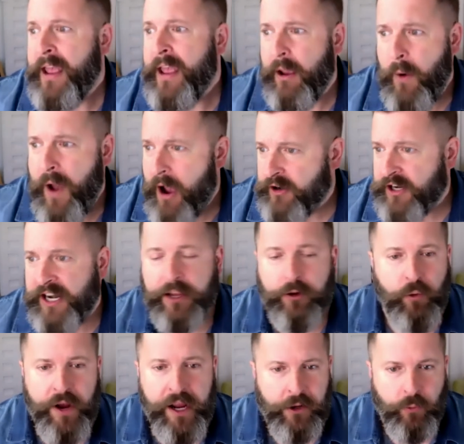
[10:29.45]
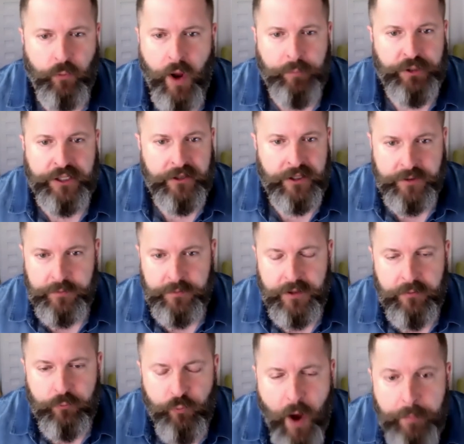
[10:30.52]
you know, how can I create a
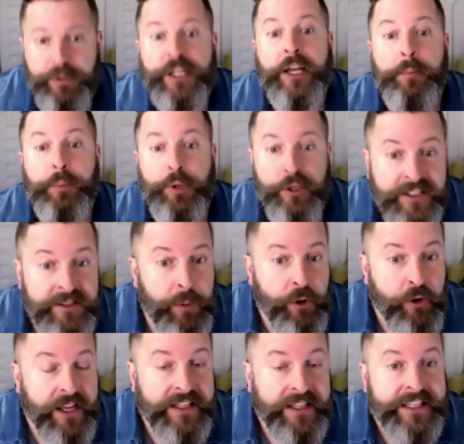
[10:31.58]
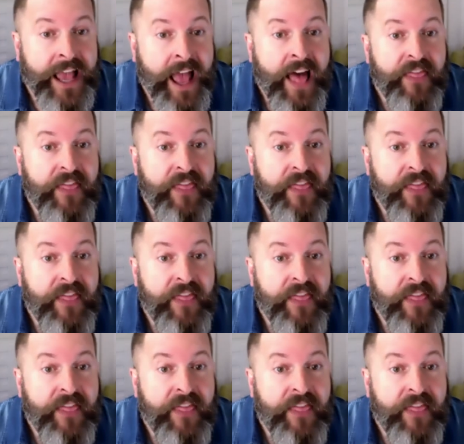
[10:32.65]
replicable experience